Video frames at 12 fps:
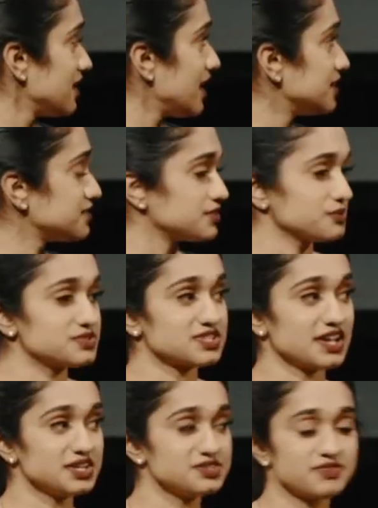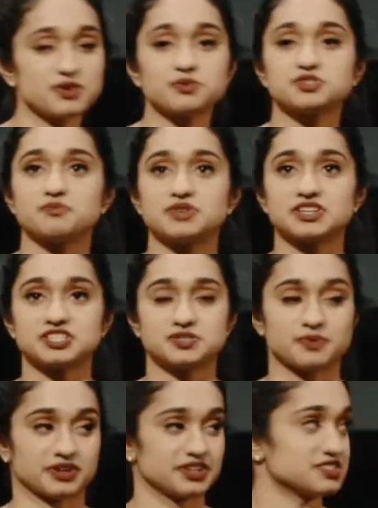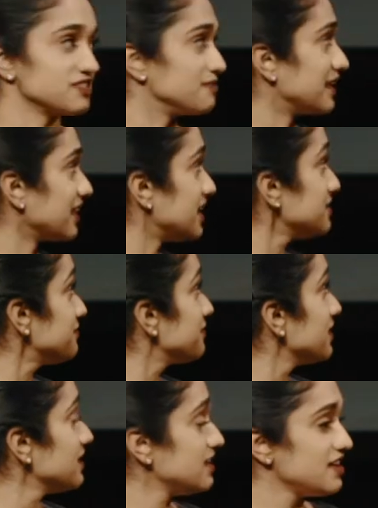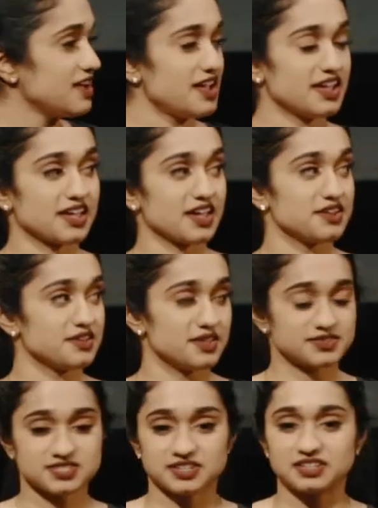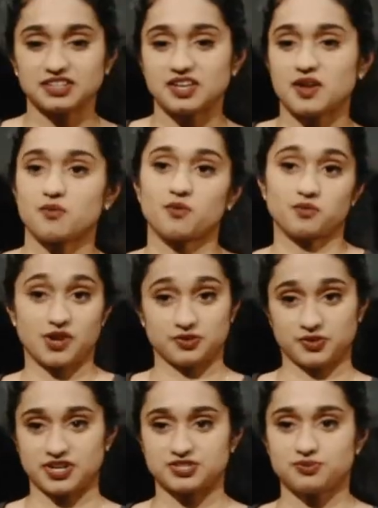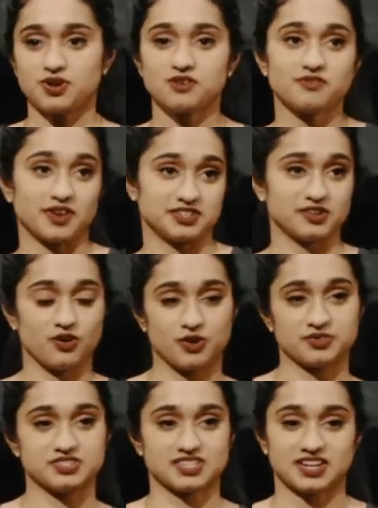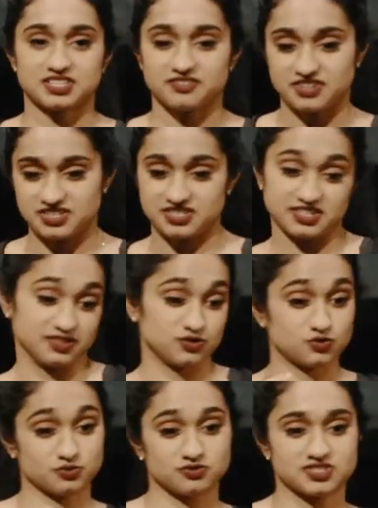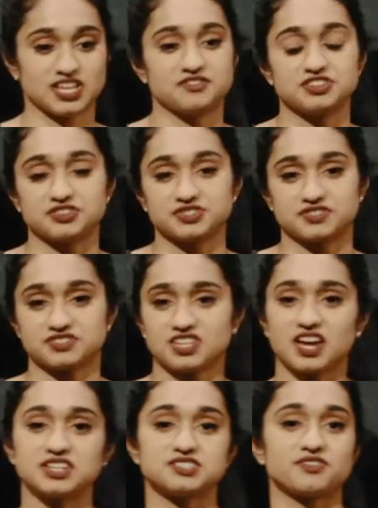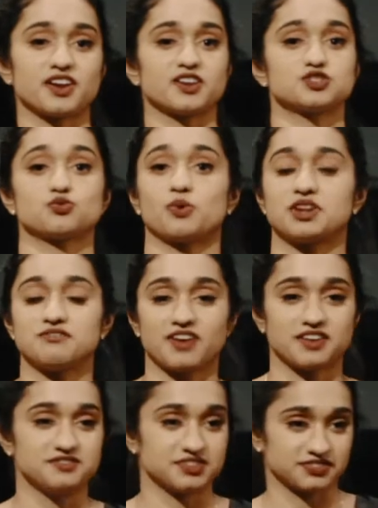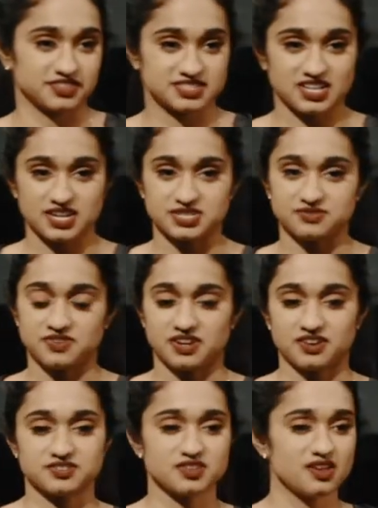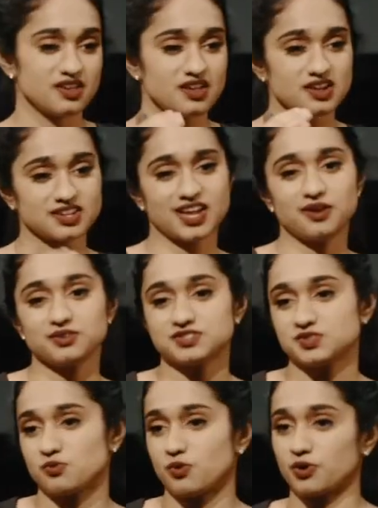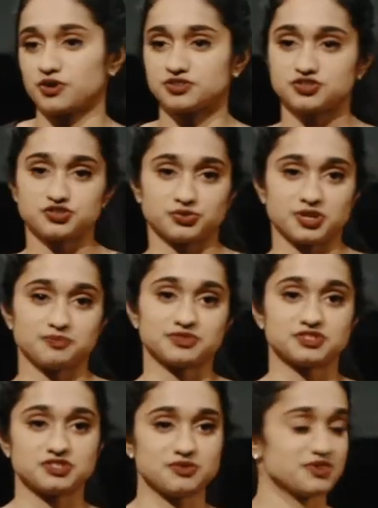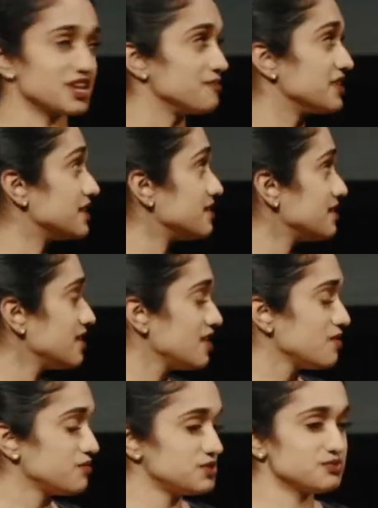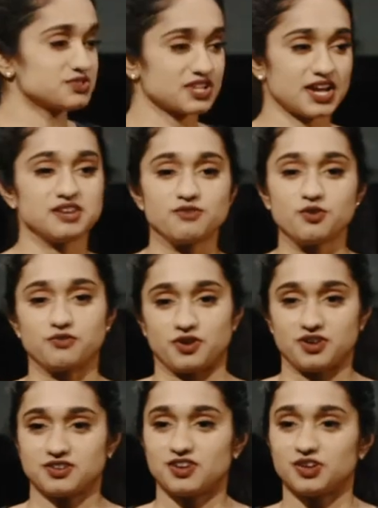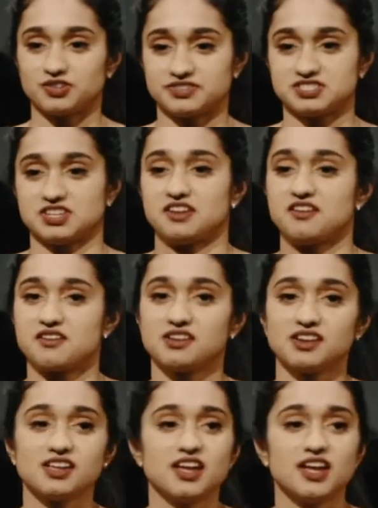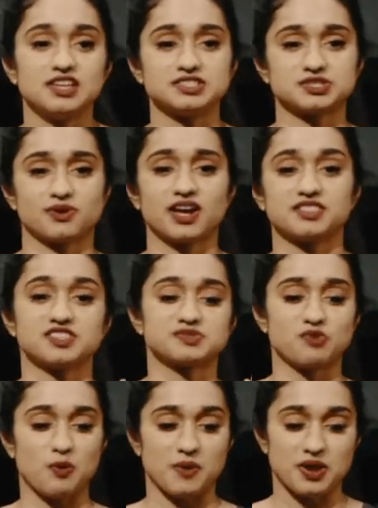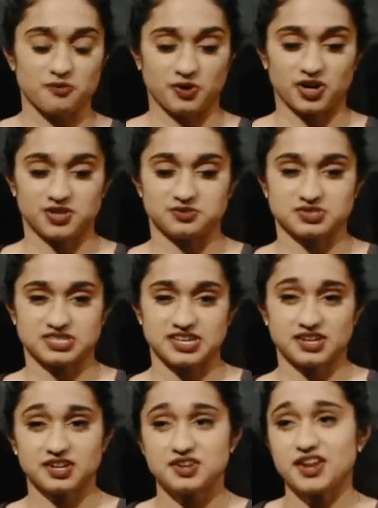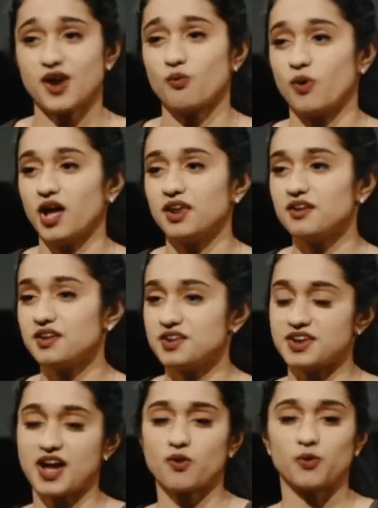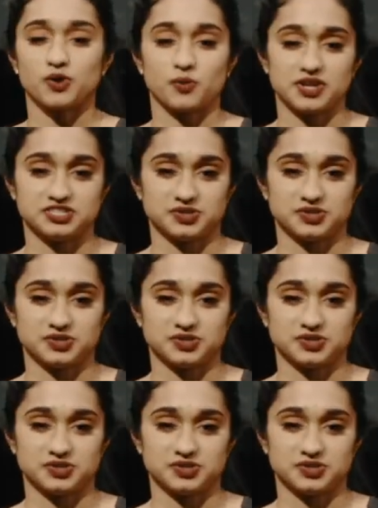And so Science Fair was a big experience of my life. And suddenly, at grade twelve, I did all these activities. I did seven years of Science Fair, twenty-five different science fairs, countless awards, trips, you name it. But it was kind of over all of a sudden. And so I had this moment where I was like, now, now what do I